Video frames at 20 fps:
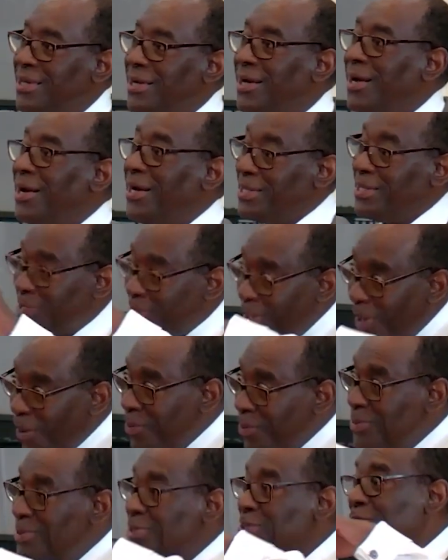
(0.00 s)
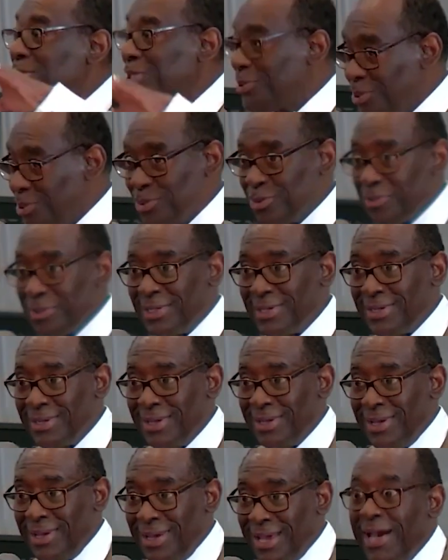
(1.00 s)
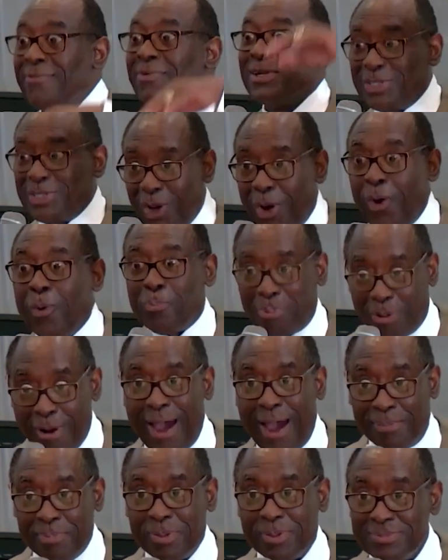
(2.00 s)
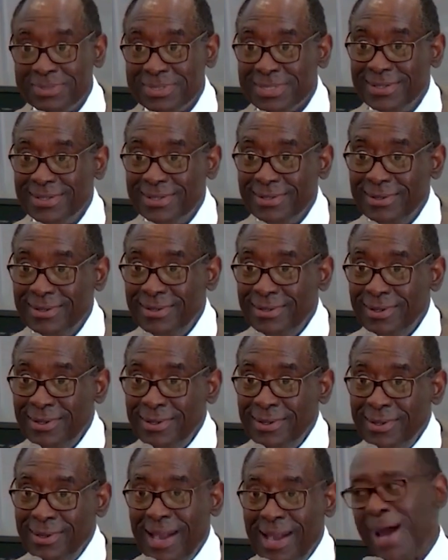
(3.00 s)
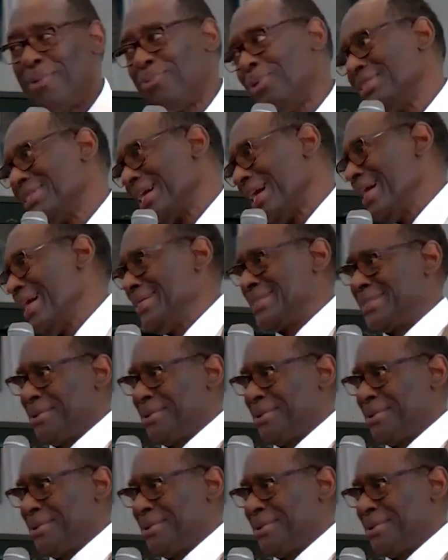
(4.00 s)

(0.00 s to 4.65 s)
adult children have adult problems. I wish I had some